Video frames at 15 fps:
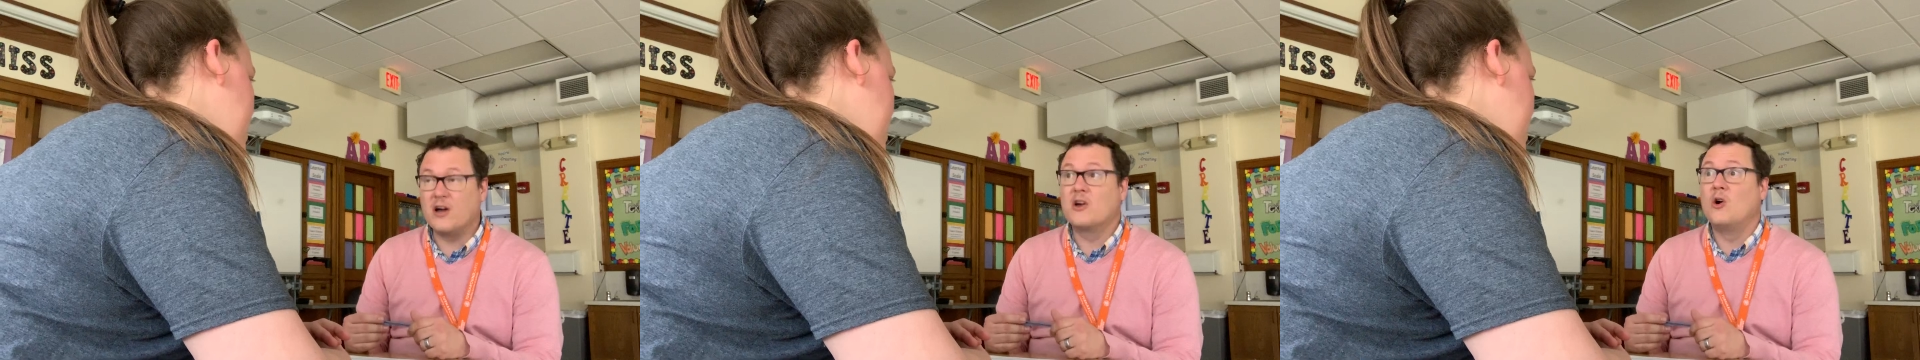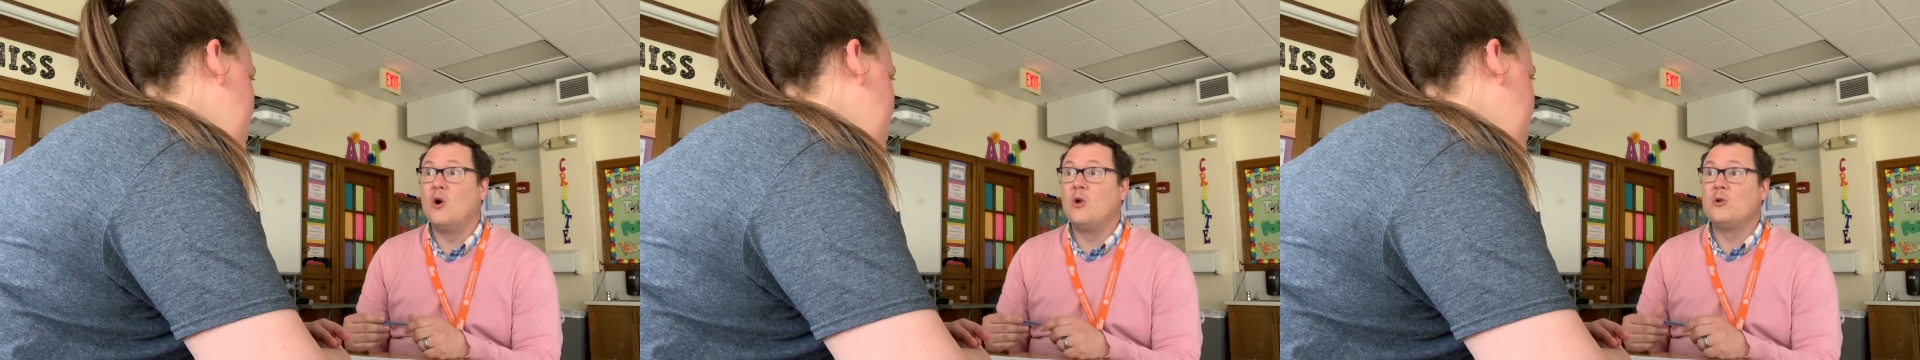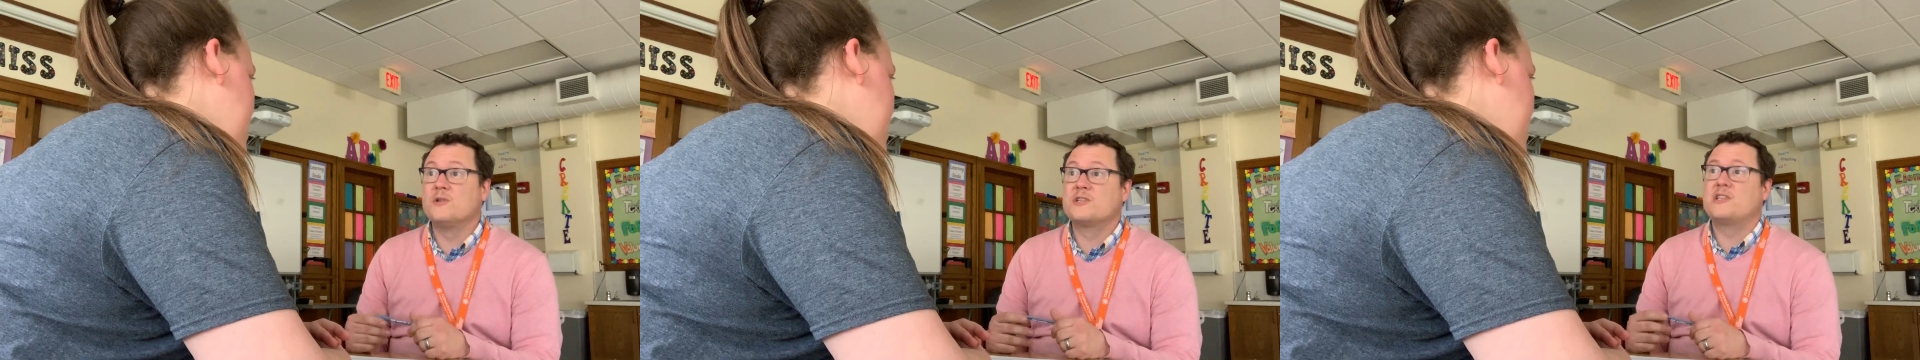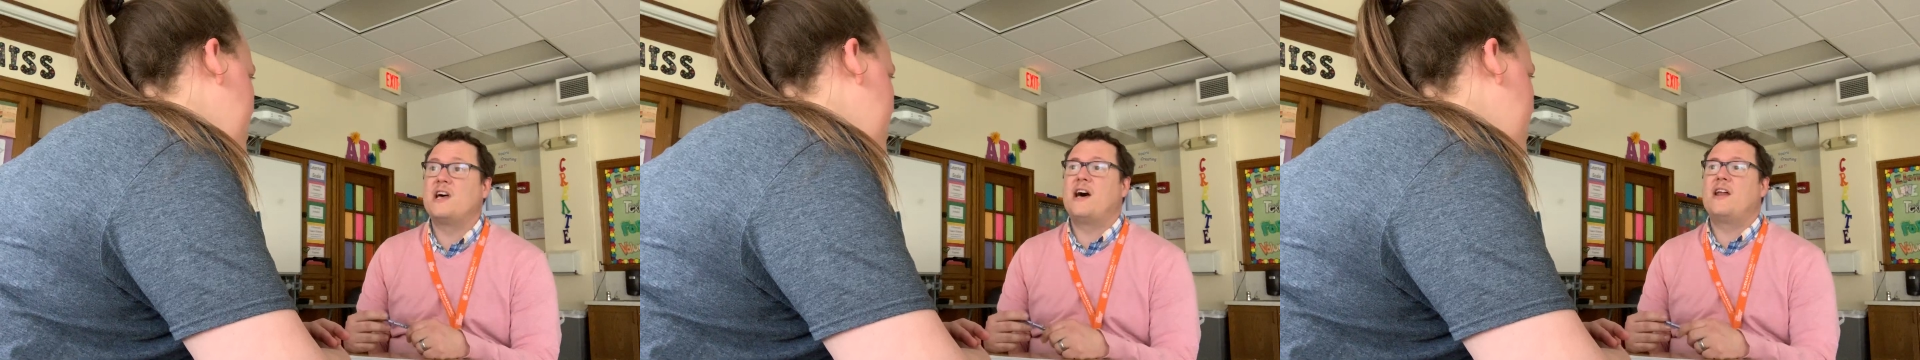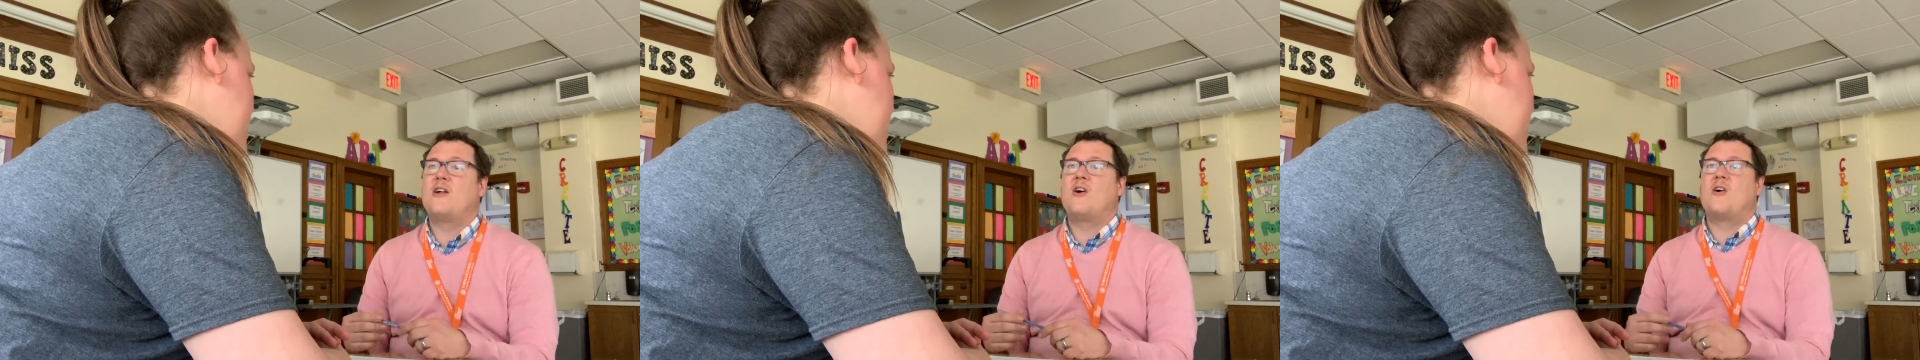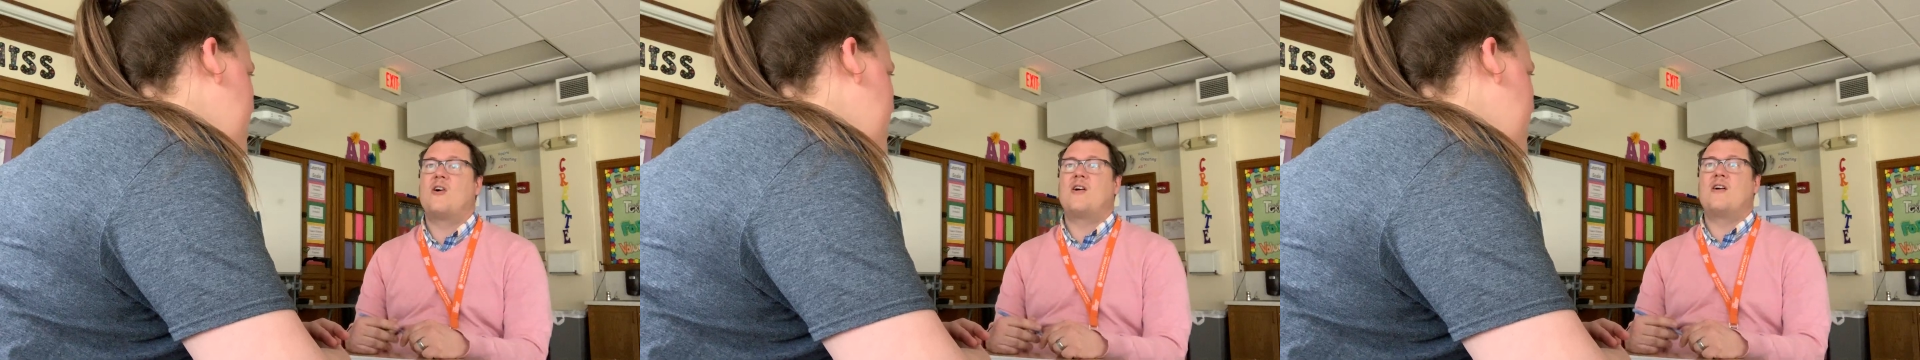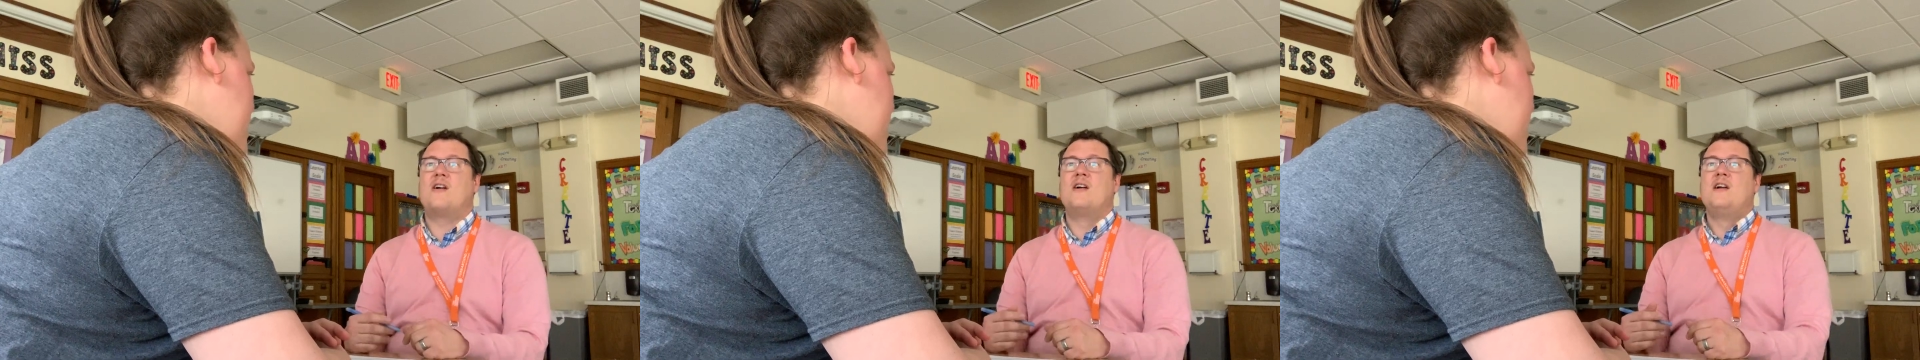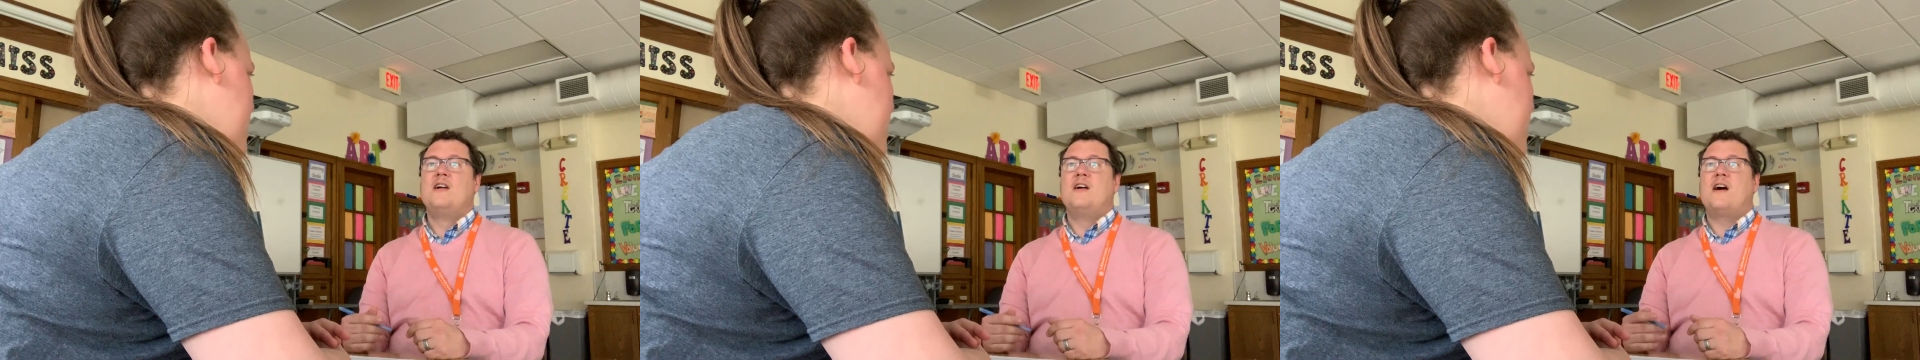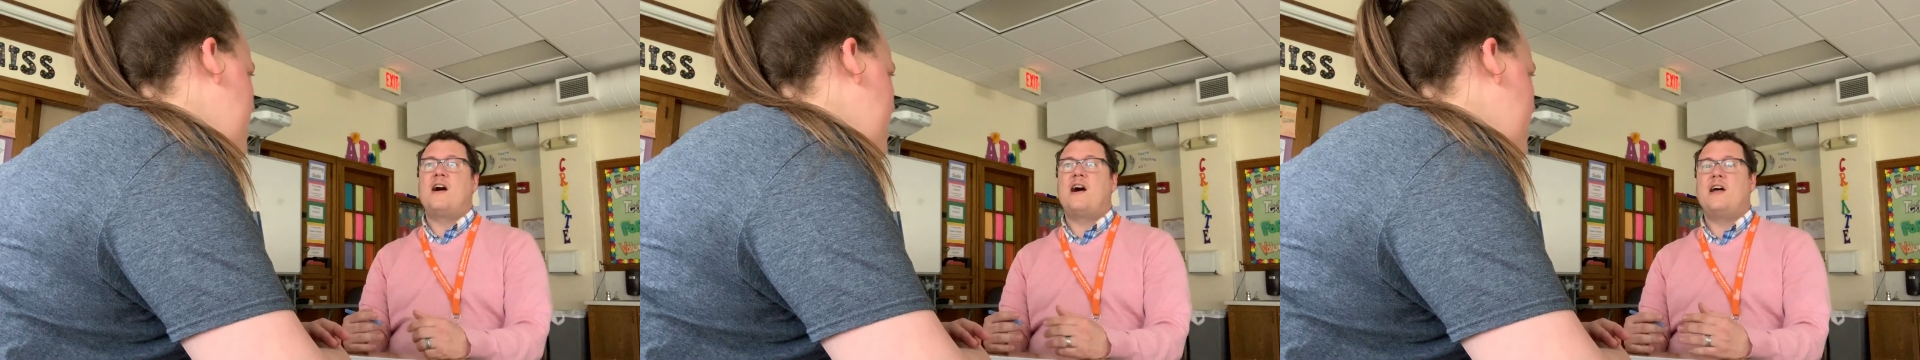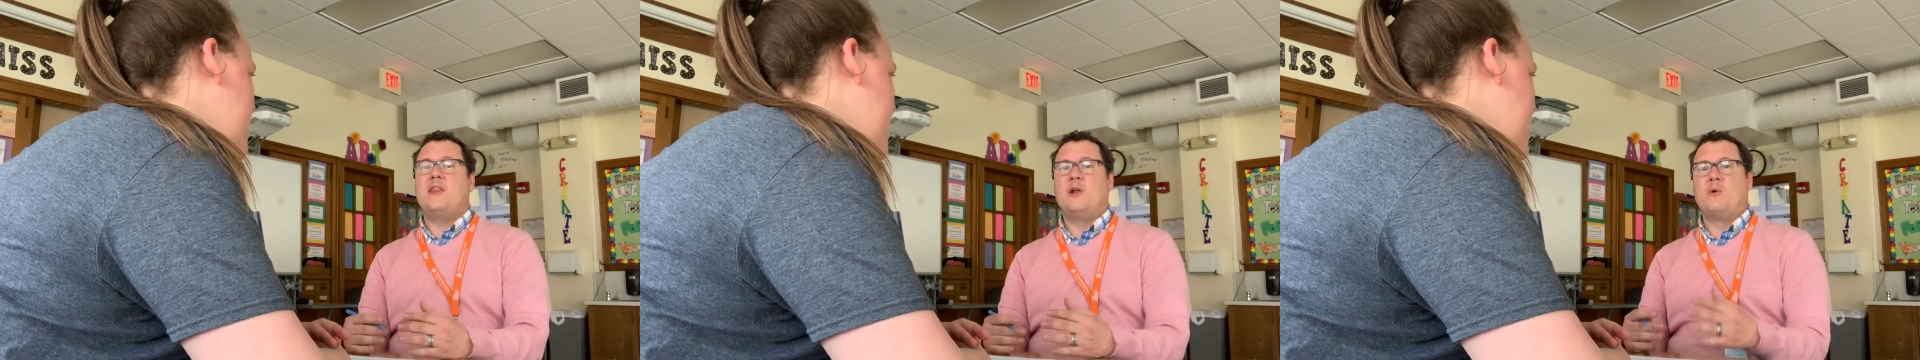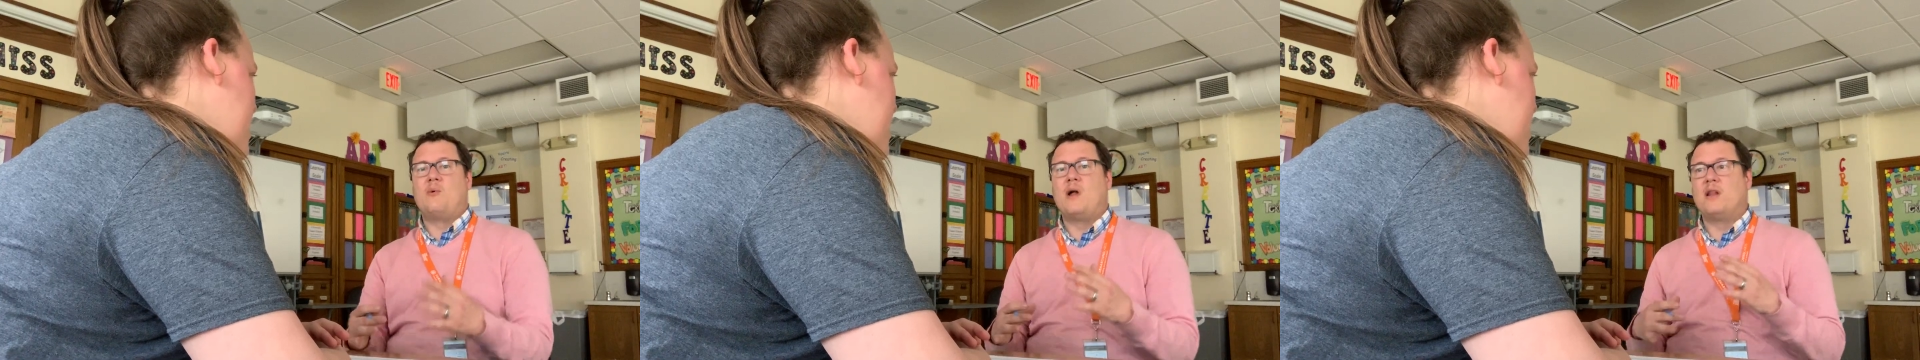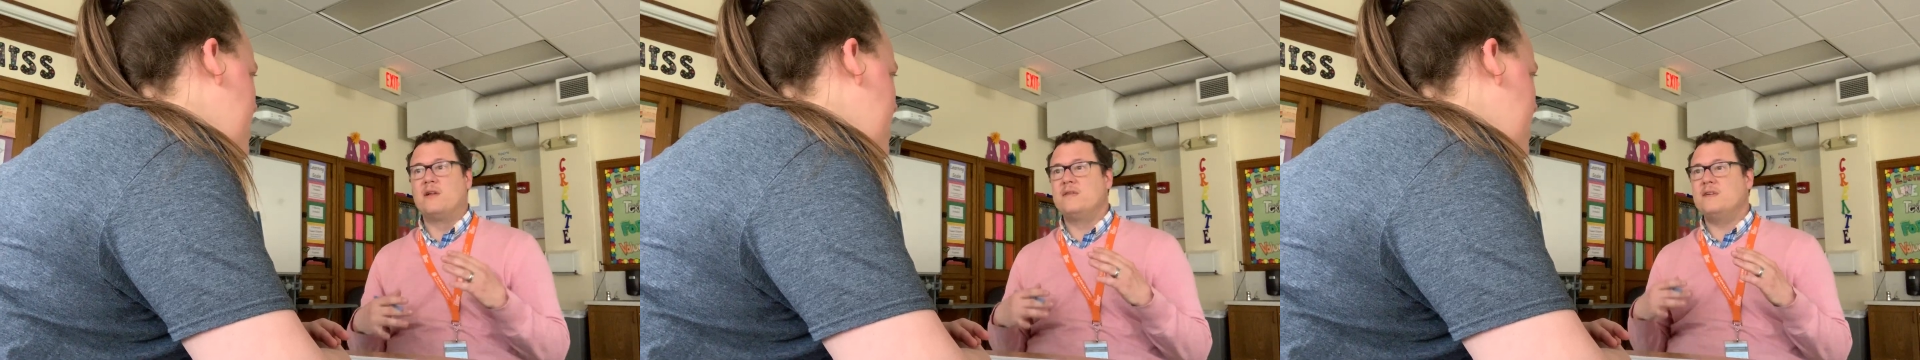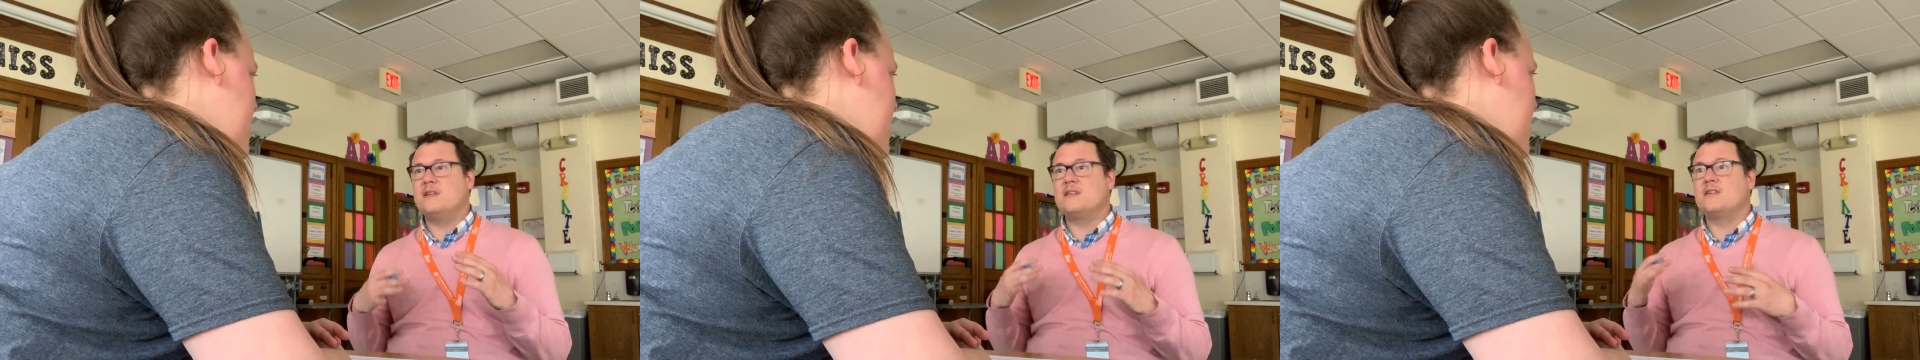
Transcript: goals that are either relevant